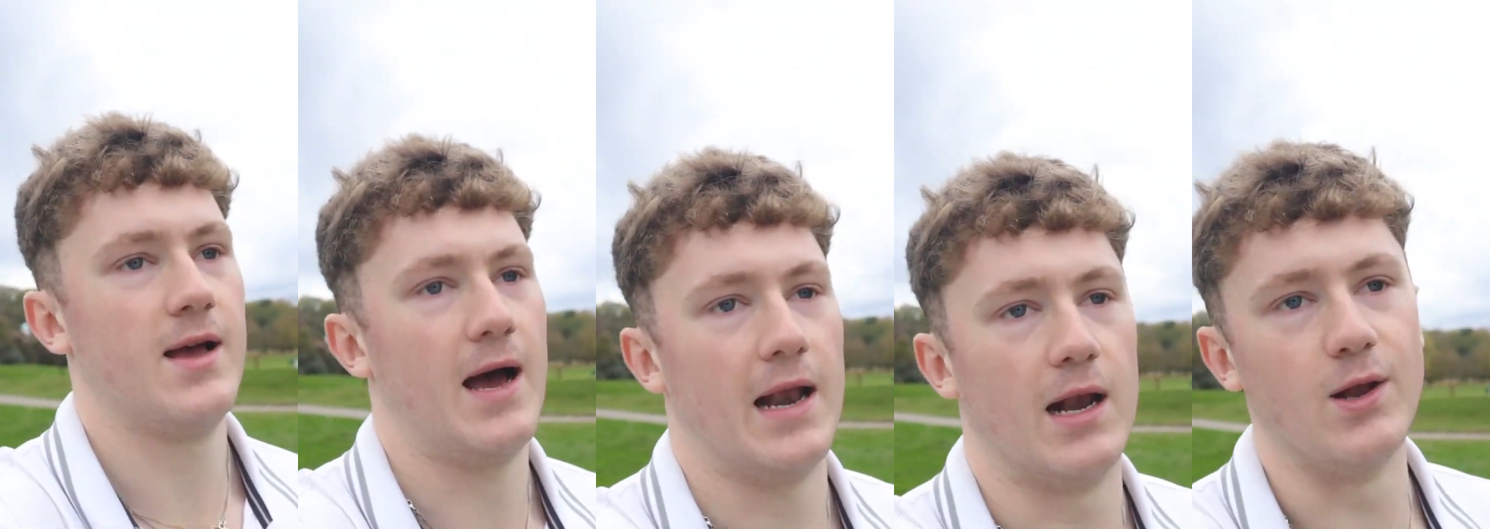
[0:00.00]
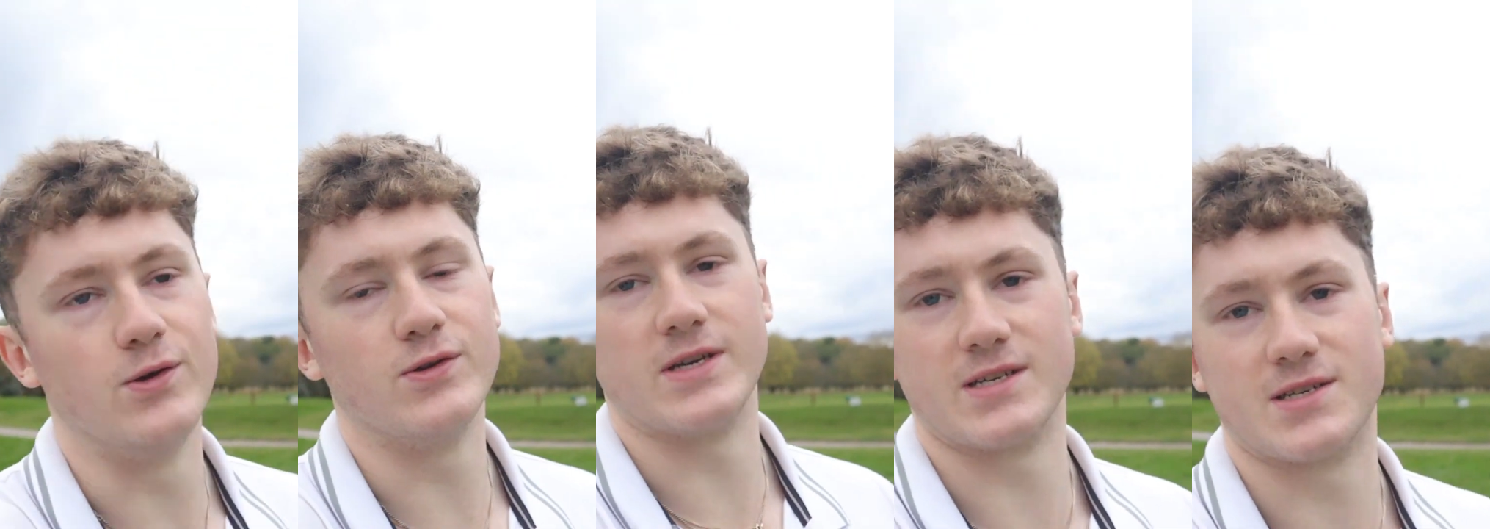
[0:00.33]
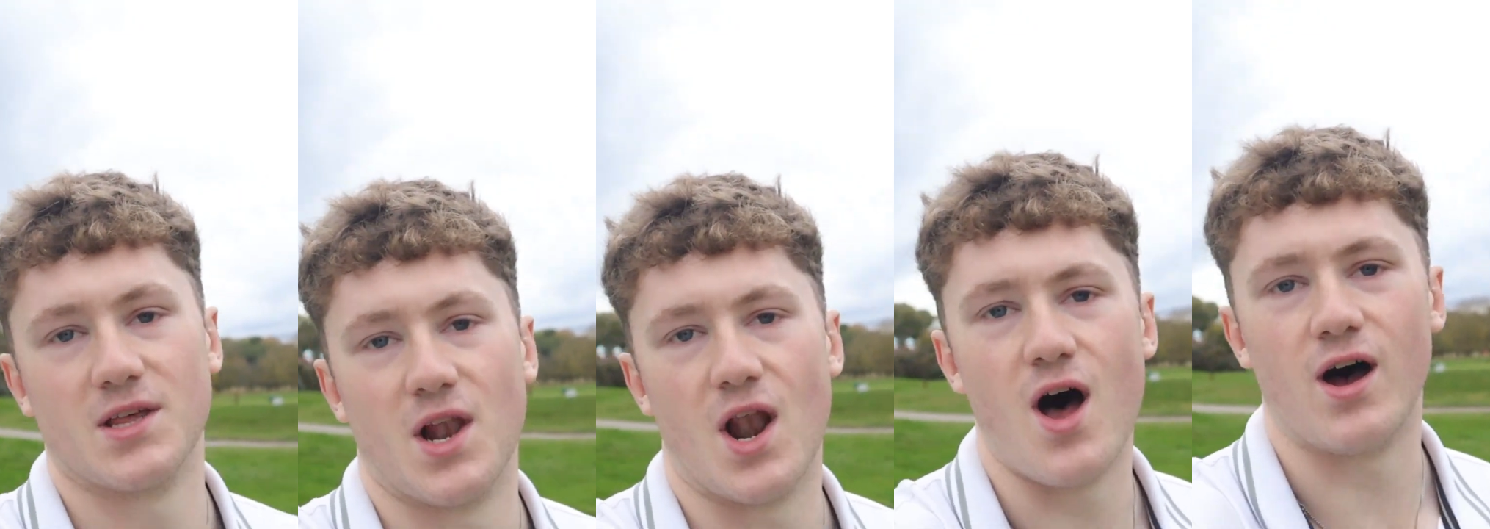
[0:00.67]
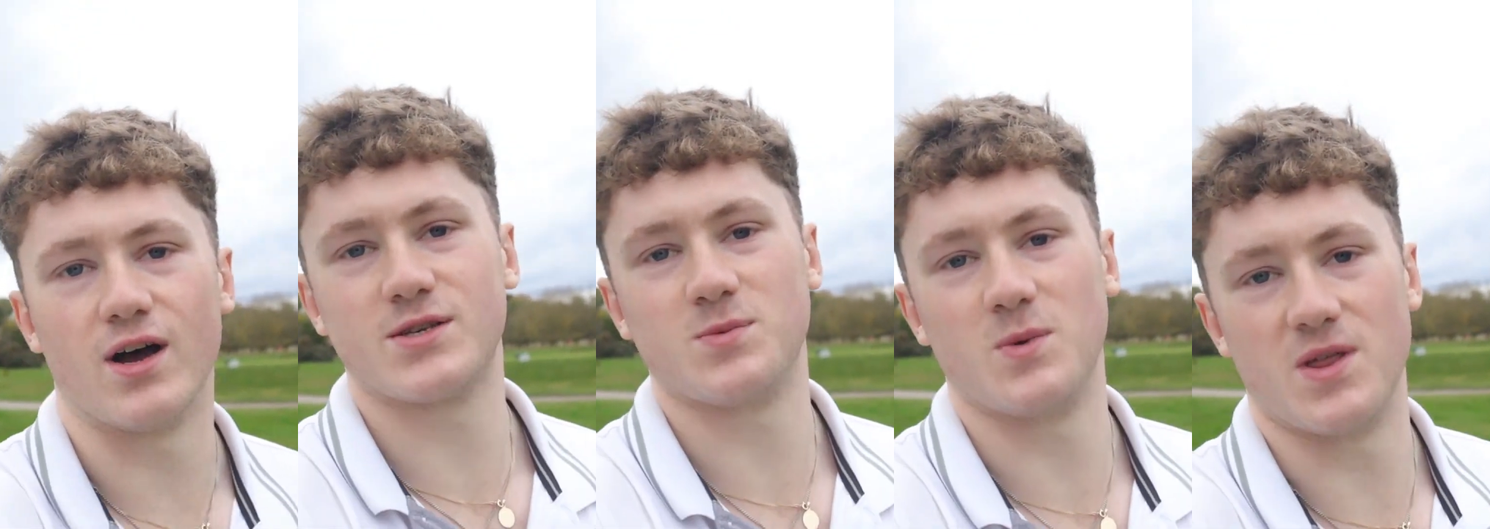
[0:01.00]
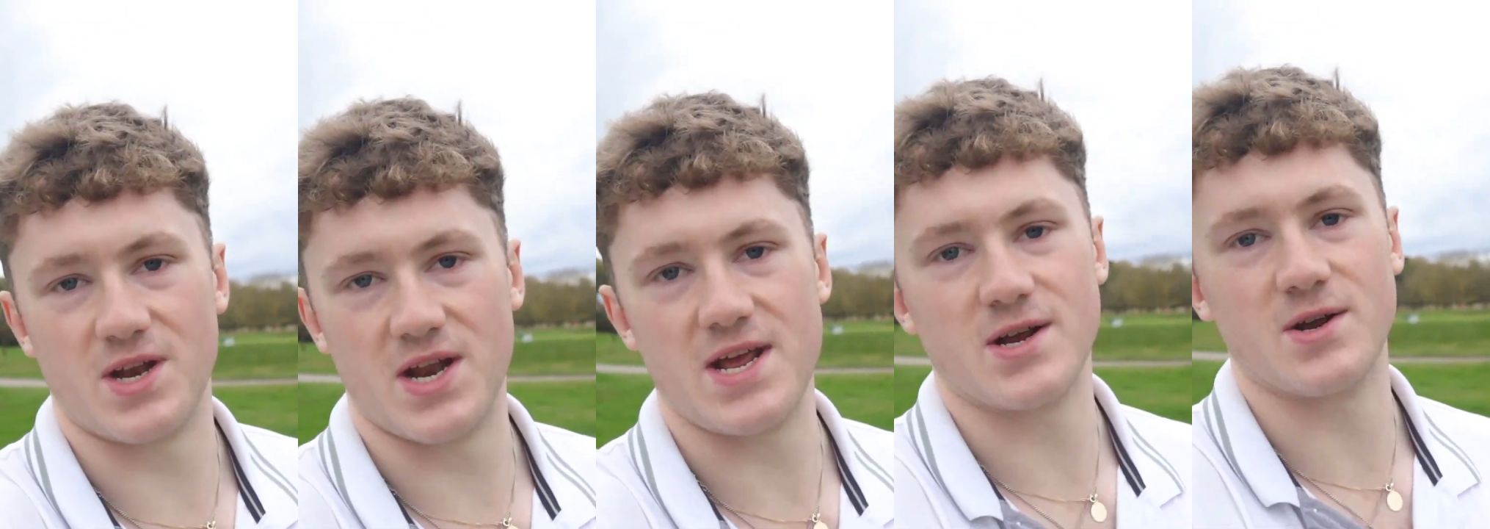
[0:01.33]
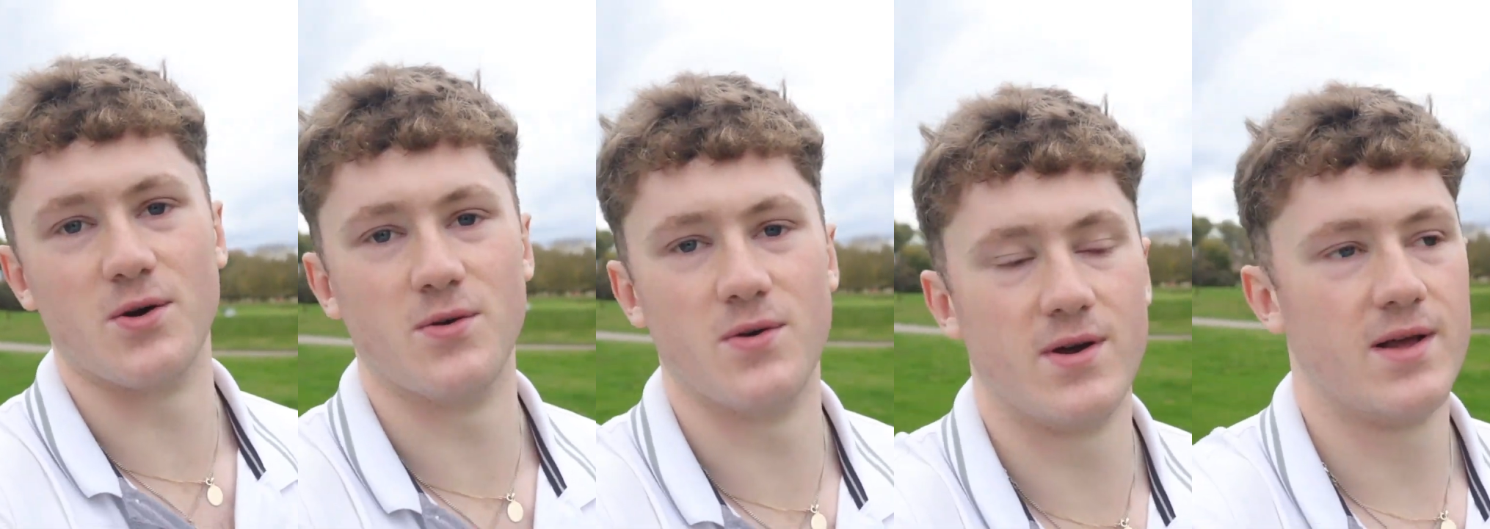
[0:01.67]
and losing to the last with an
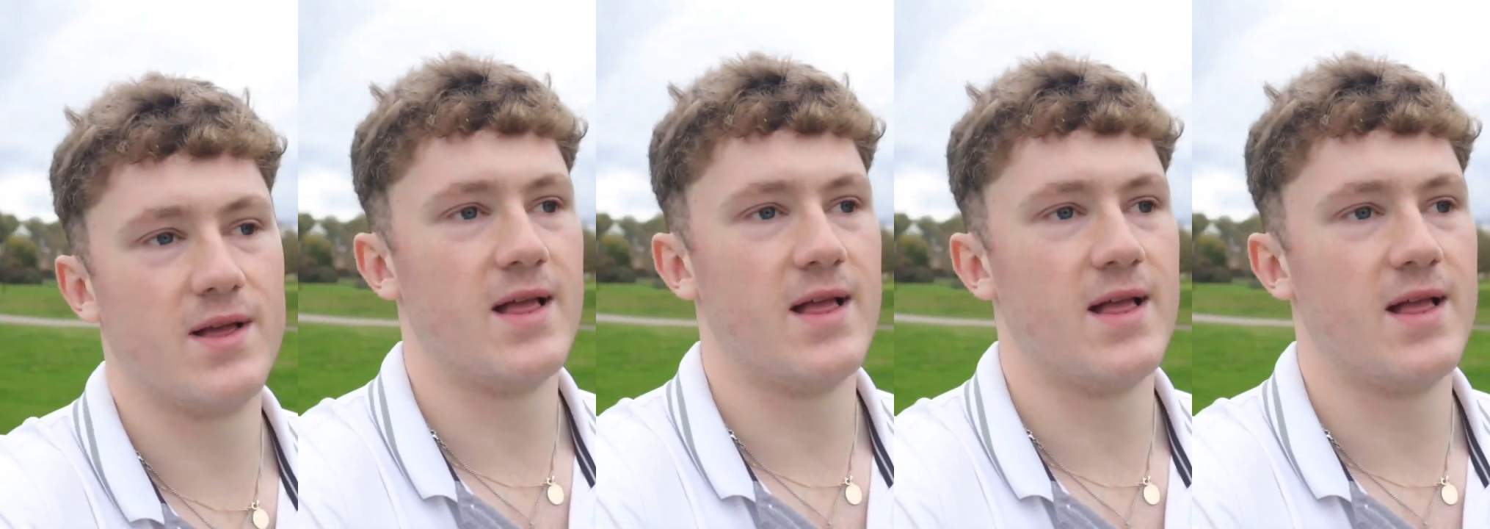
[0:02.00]
eagle